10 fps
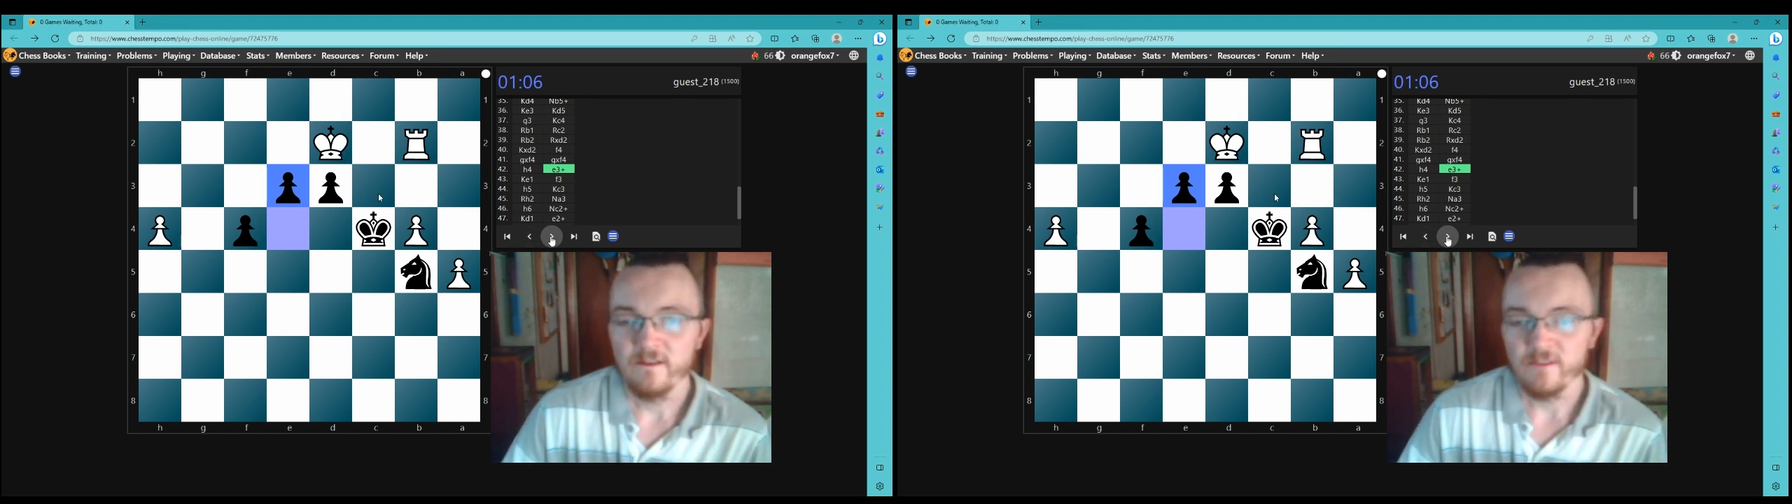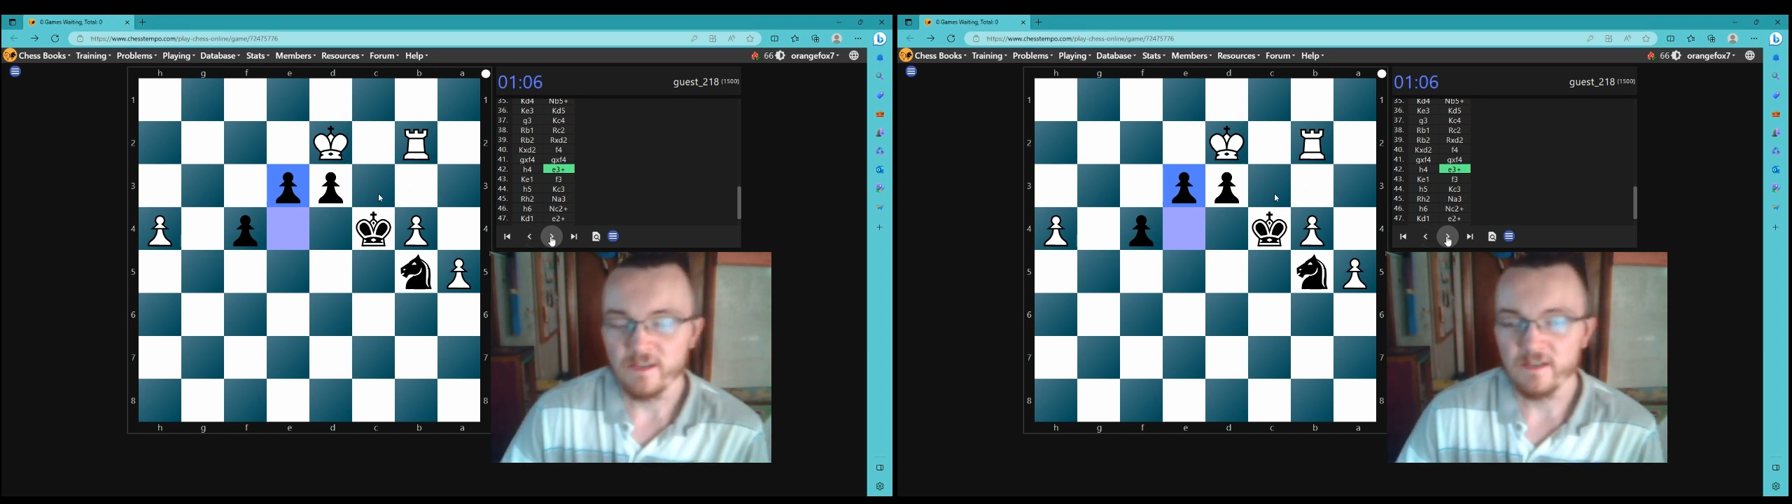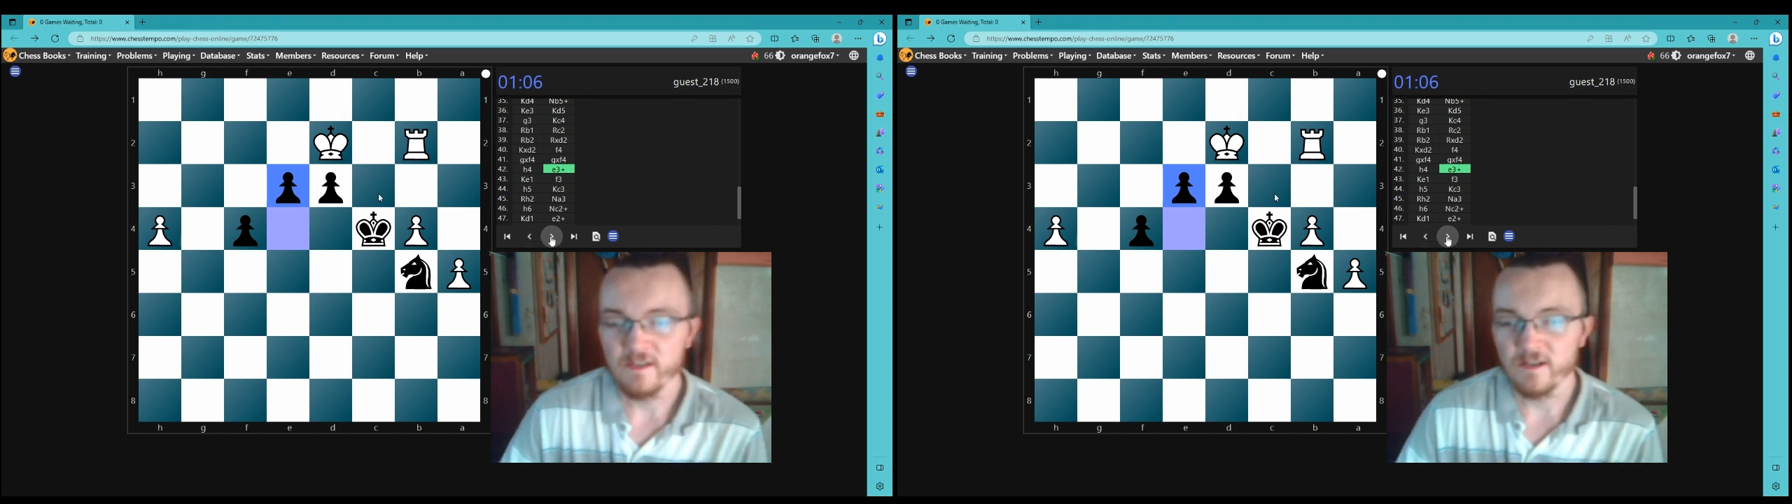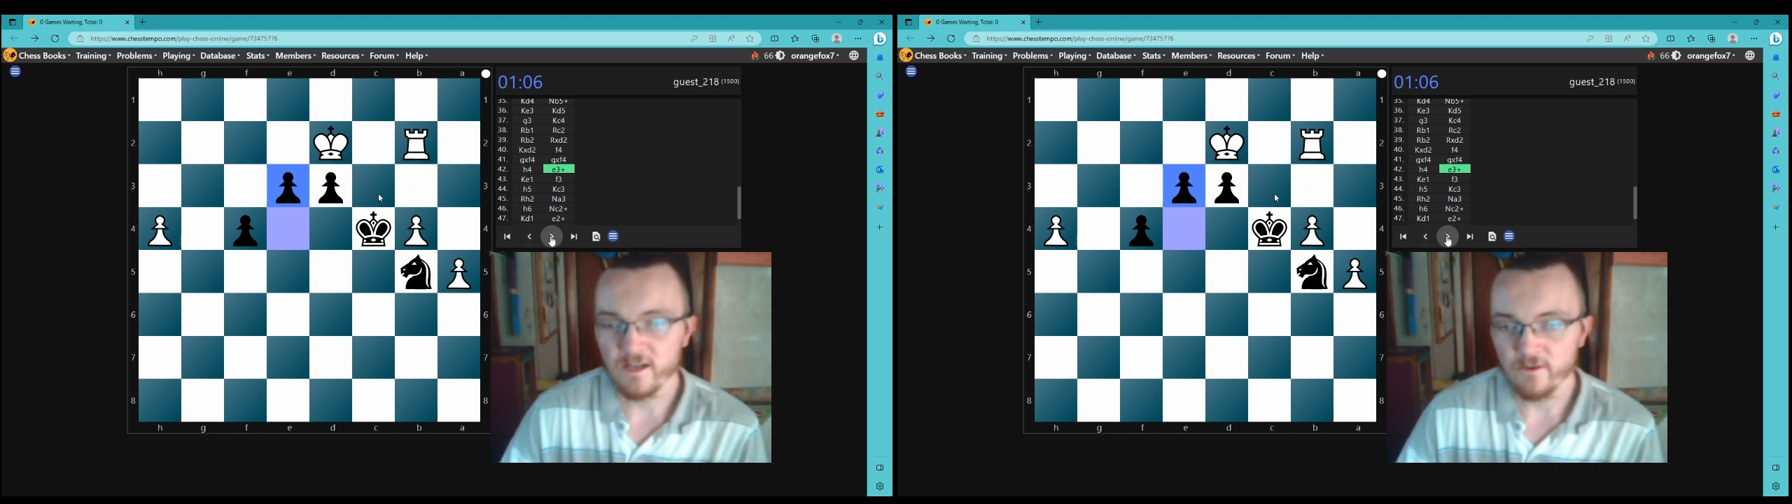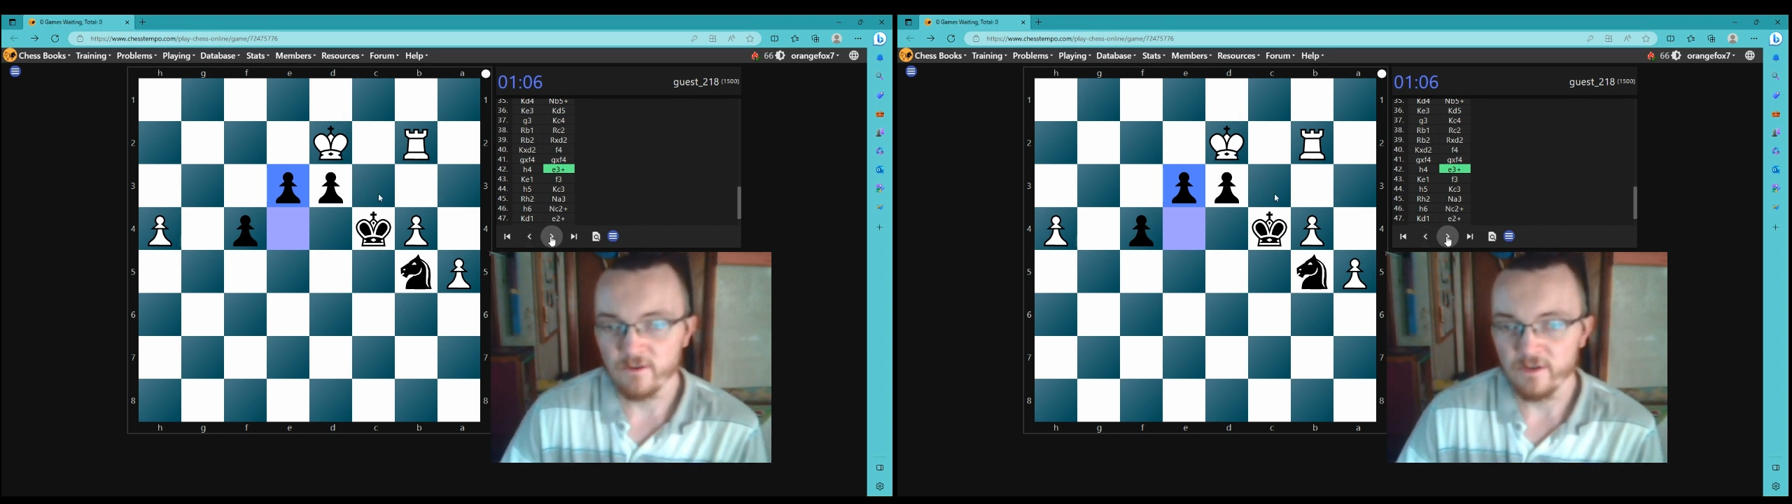The king
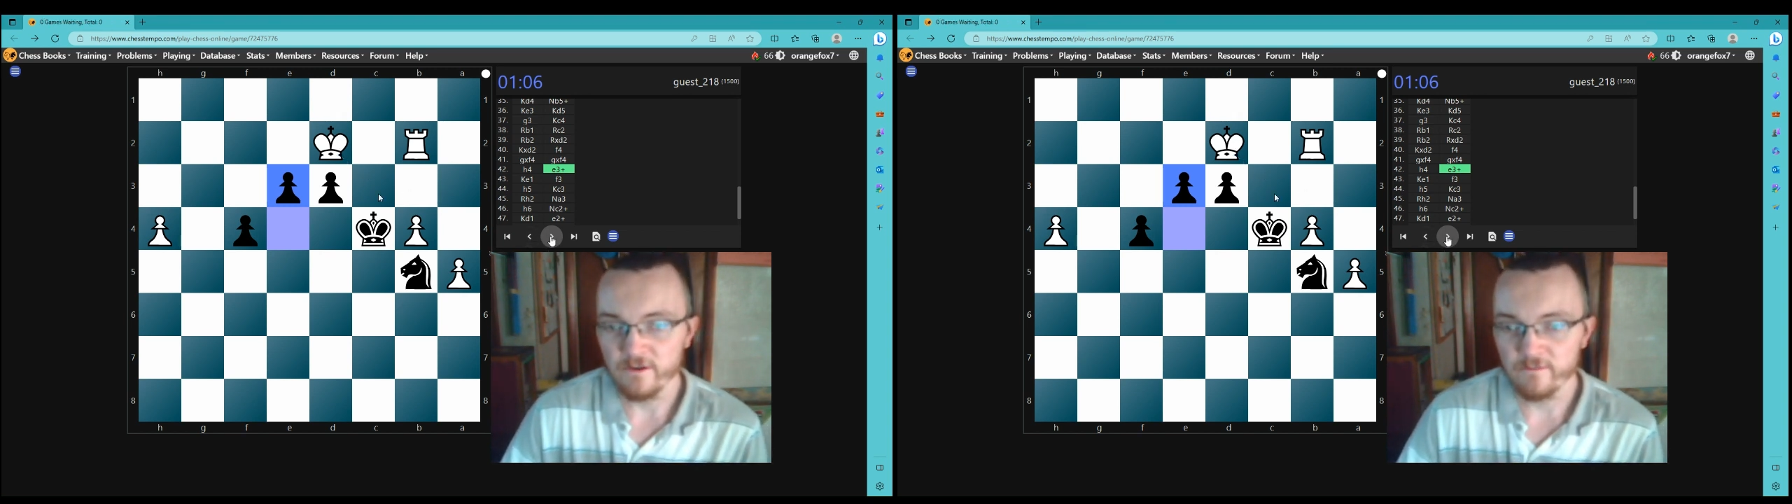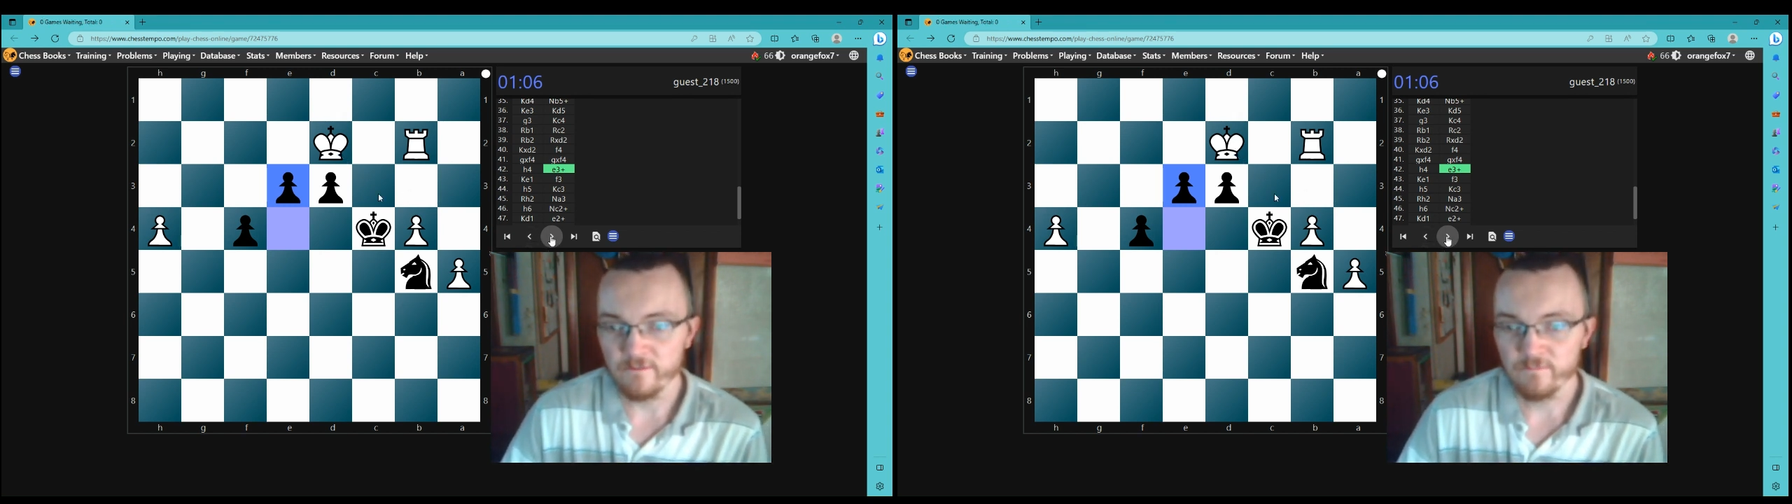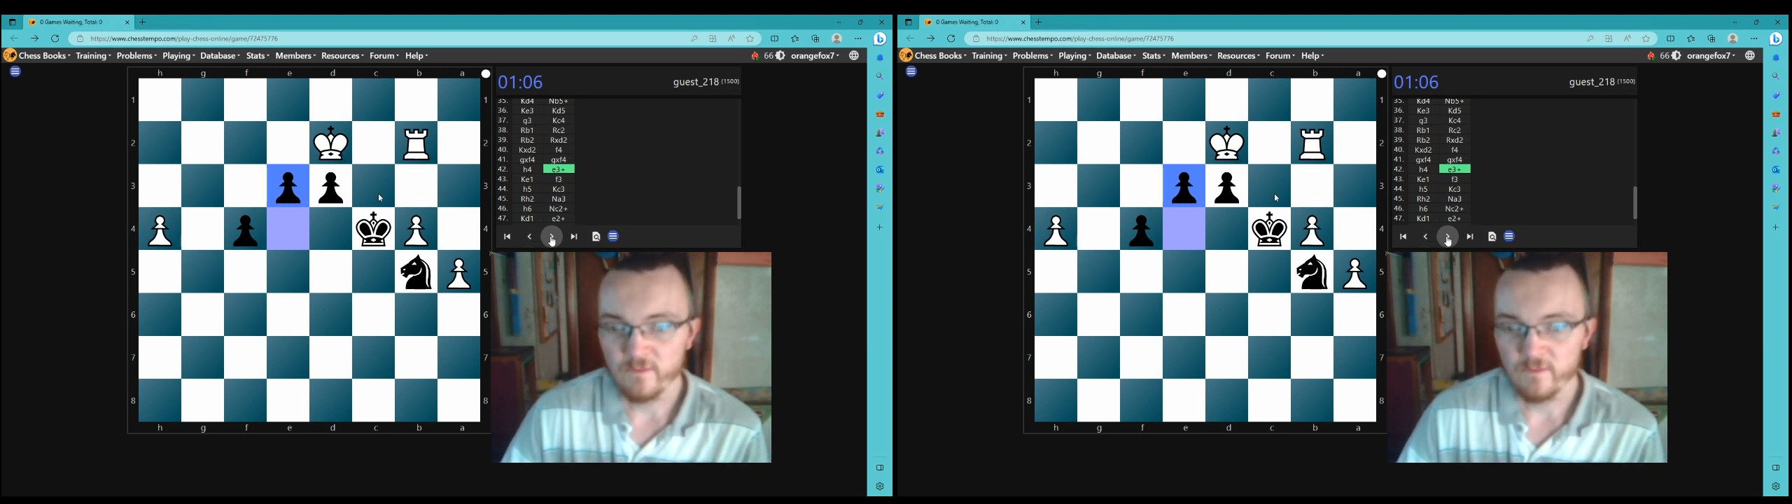cannot go here